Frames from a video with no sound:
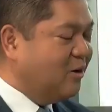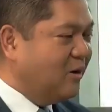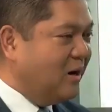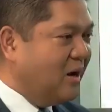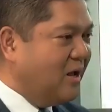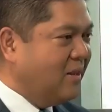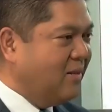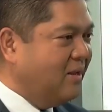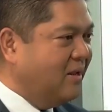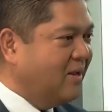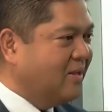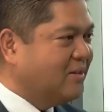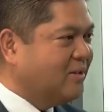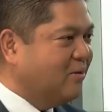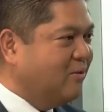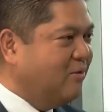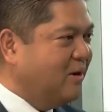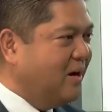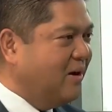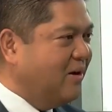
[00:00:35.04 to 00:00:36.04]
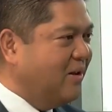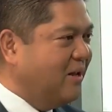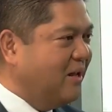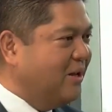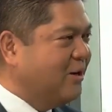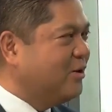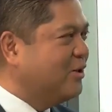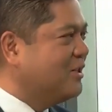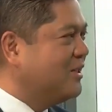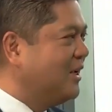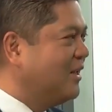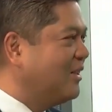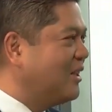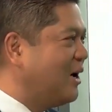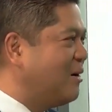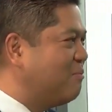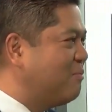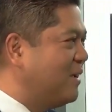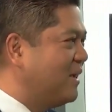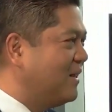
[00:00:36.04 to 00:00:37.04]
I think it's a very interesting
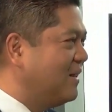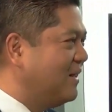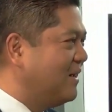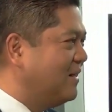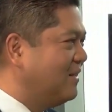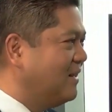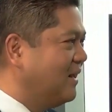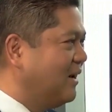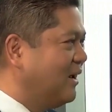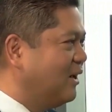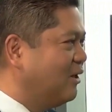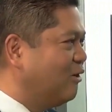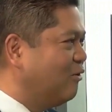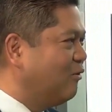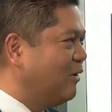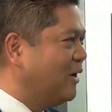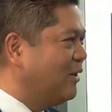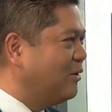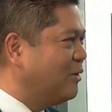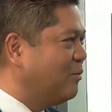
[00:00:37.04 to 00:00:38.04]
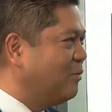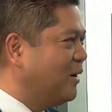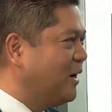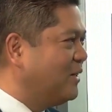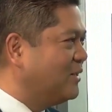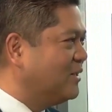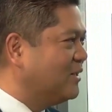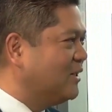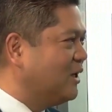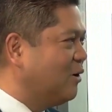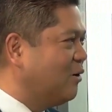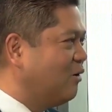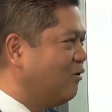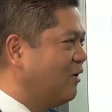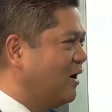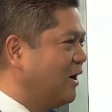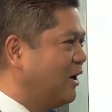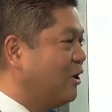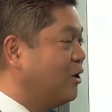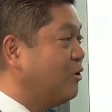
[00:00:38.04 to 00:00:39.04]
topic that a mm. lot of enterprises now are
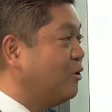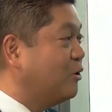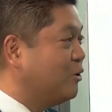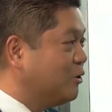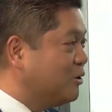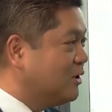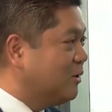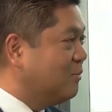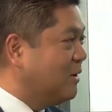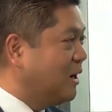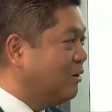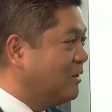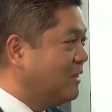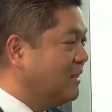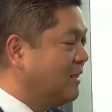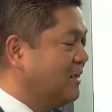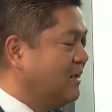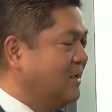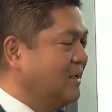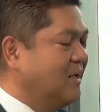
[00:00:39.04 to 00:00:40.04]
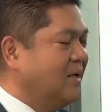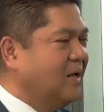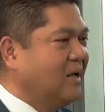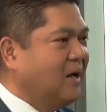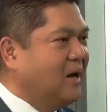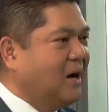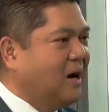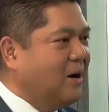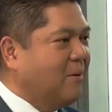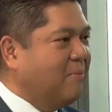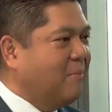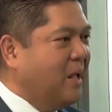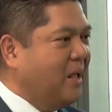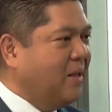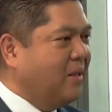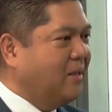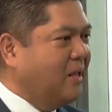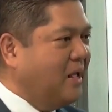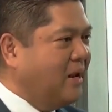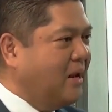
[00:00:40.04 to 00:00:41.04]
very curious yes, about. Yes. Um,
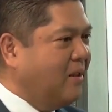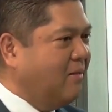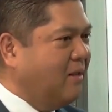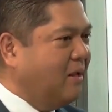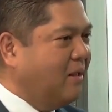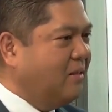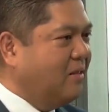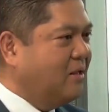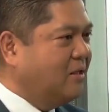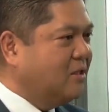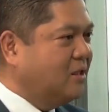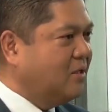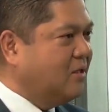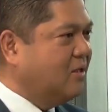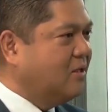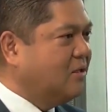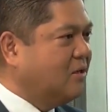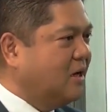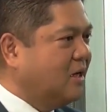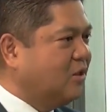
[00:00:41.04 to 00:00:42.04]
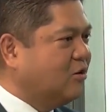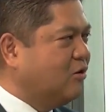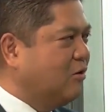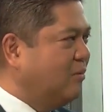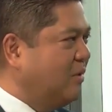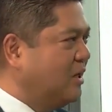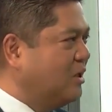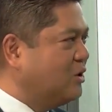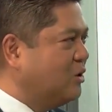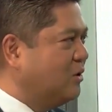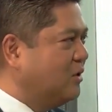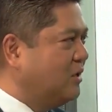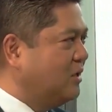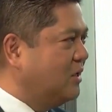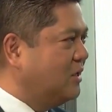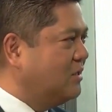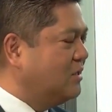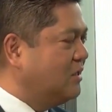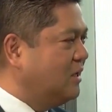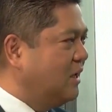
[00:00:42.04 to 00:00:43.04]
and, and I think digital transformation
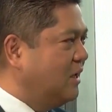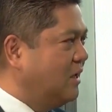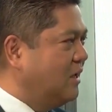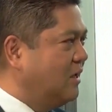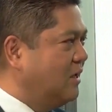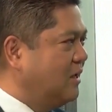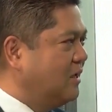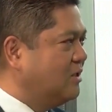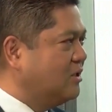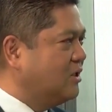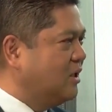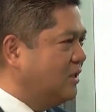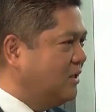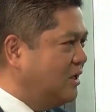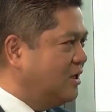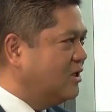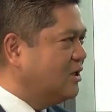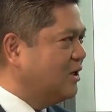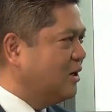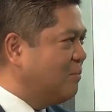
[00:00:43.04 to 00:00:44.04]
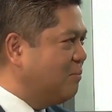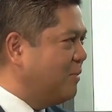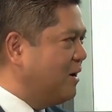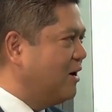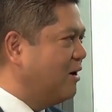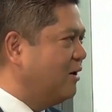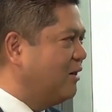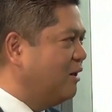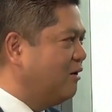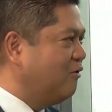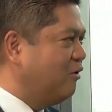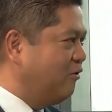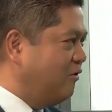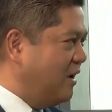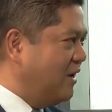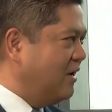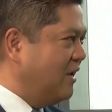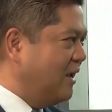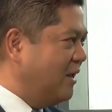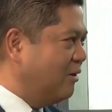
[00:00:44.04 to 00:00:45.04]
is a strategic imperative of
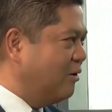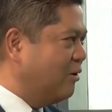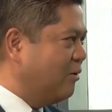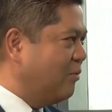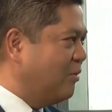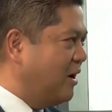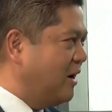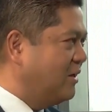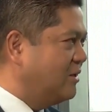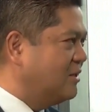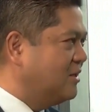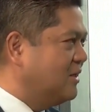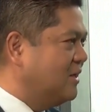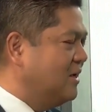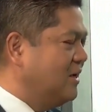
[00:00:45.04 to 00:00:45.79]
any enterprise.